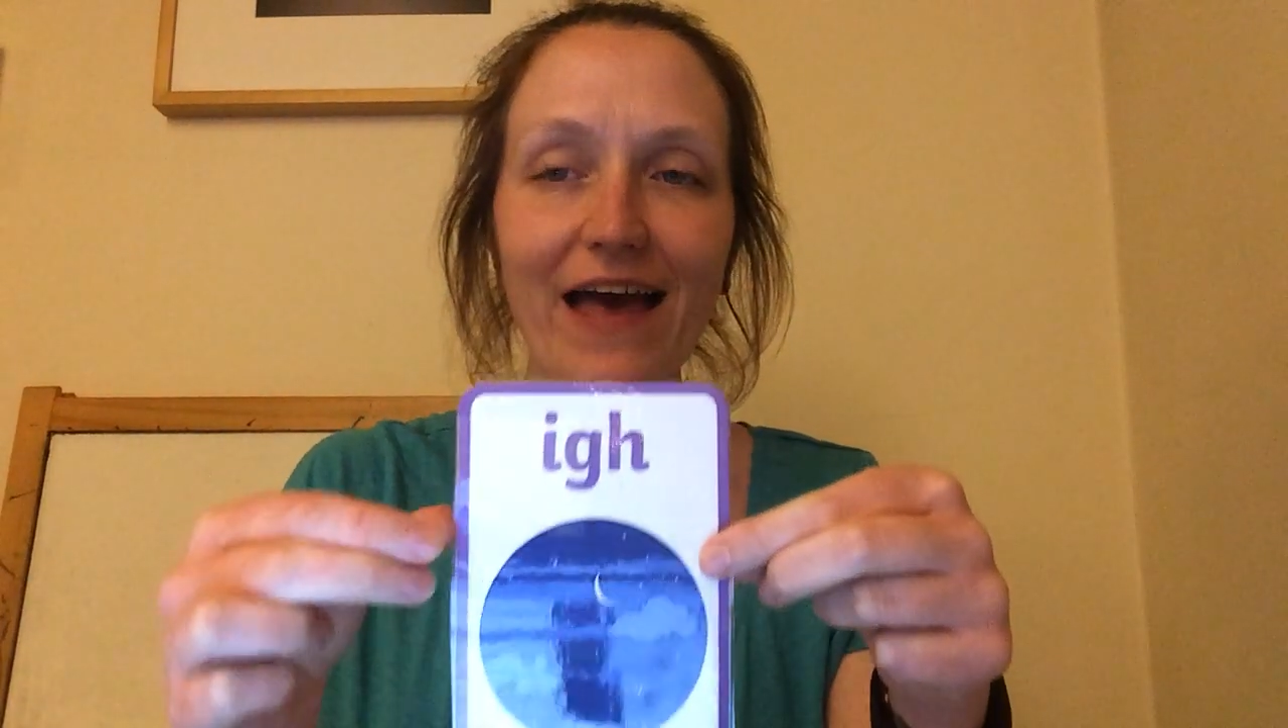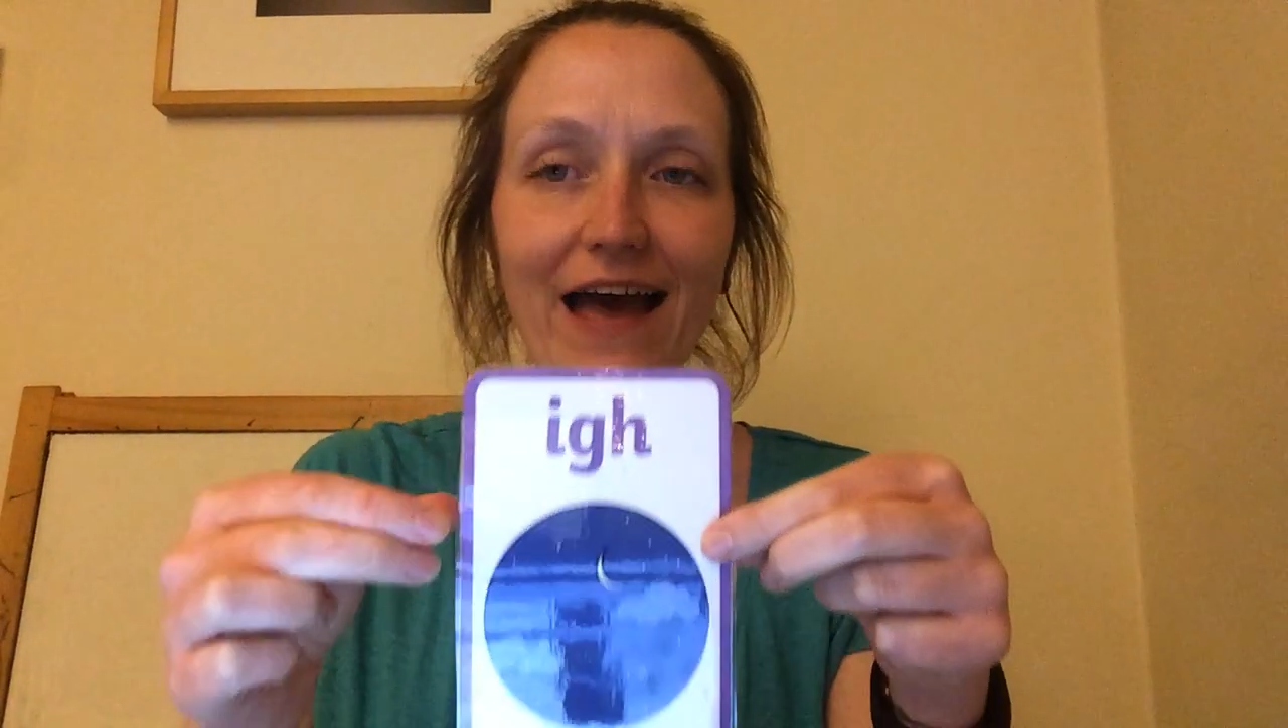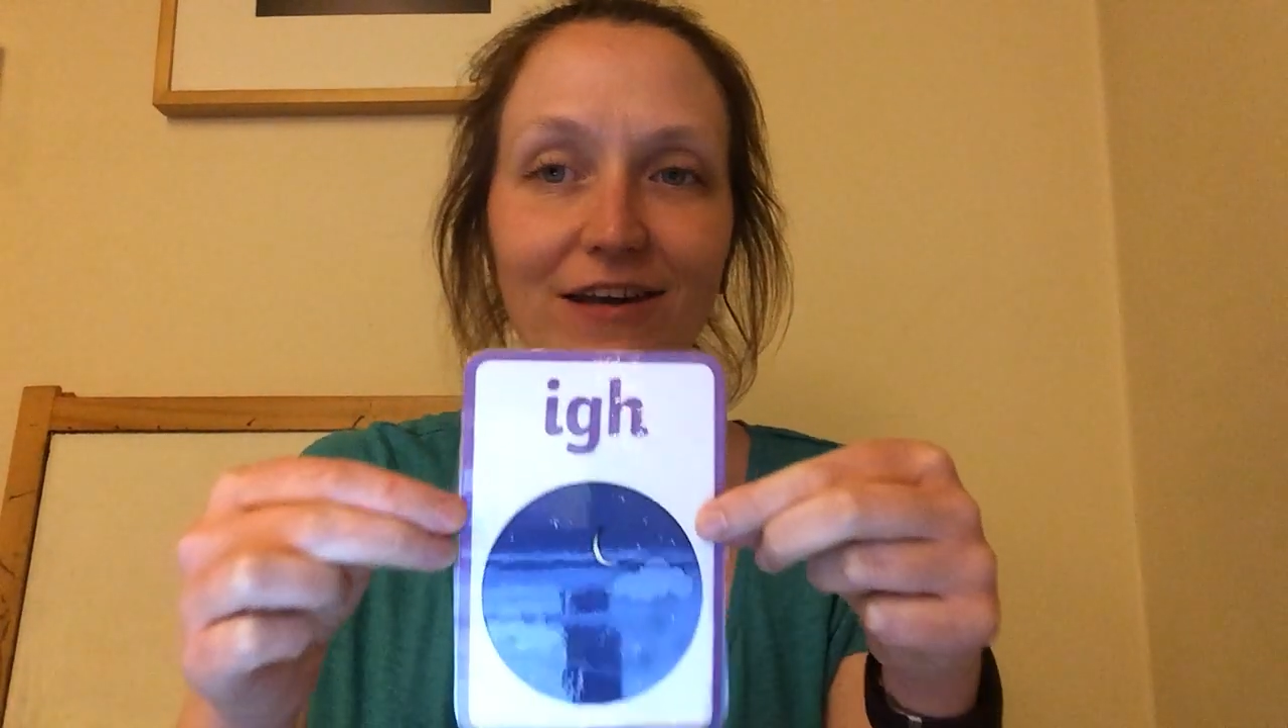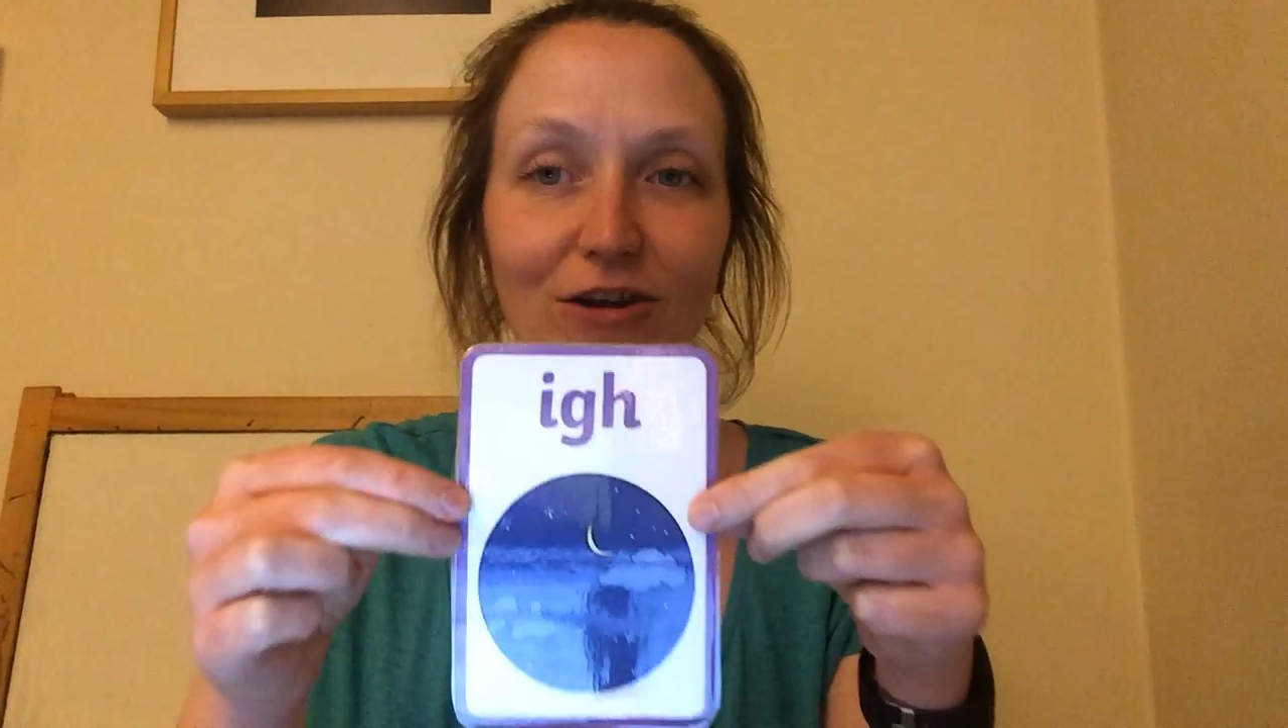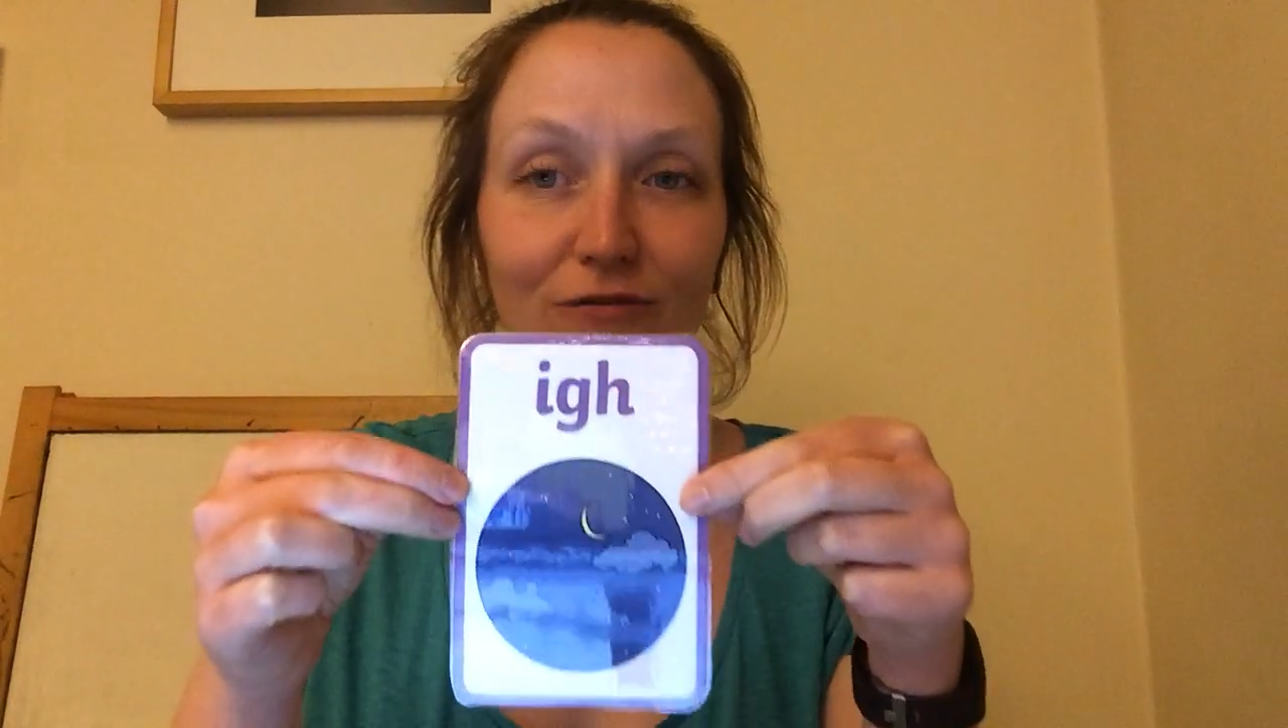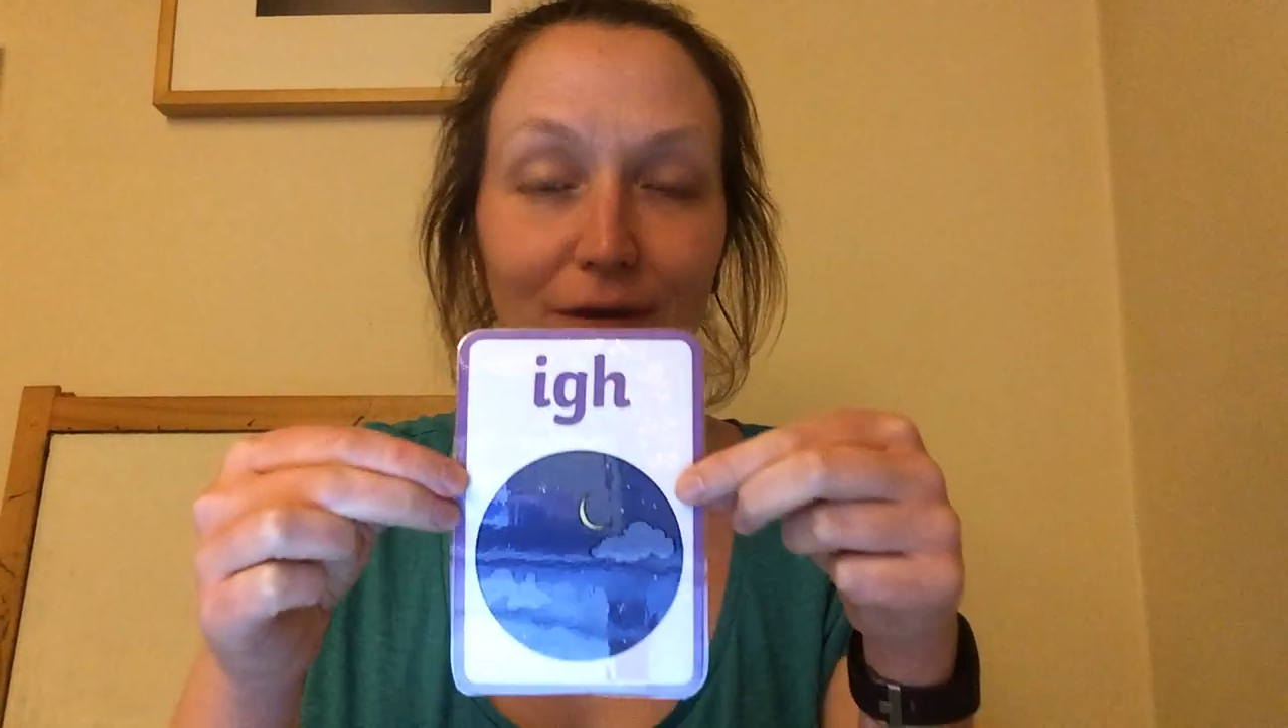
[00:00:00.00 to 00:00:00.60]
can you